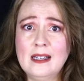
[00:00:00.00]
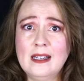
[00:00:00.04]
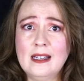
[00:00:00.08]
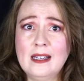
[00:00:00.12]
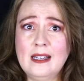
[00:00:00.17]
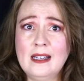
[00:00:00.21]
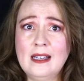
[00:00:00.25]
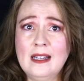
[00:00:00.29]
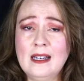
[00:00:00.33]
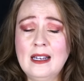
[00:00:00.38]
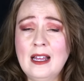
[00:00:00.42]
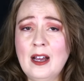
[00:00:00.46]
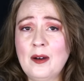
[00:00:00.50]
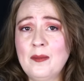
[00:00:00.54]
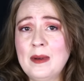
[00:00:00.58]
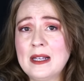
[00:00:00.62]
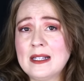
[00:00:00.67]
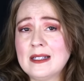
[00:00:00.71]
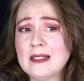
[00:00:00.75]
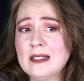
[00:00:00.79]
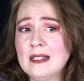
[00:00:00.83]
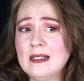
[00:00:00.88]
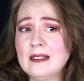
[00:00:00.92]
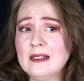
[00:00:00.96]
it now
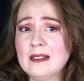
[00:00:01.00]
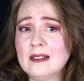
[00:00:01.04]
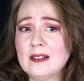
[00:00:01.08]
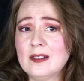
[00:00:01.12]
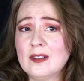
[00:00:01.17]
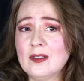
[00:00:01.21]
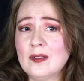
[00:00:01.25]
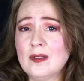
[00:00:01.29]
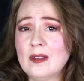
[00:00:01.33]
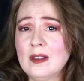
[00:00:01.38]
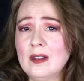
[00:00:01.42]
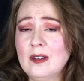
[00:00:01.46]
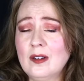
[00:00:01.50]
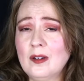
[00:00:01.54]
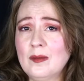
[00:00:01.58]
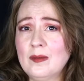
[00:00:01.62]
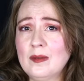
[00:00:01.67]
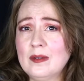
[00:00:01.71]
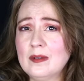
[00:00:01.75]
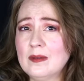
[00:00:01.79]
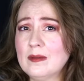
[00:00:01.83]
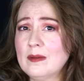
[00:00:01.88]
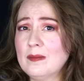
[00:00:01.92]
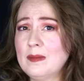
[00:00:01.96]
makes it so that no
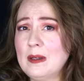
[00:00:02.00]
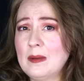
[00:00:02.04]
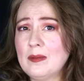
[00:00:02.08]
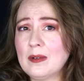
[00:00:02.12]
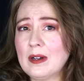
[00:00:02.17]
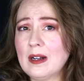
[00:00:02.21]
people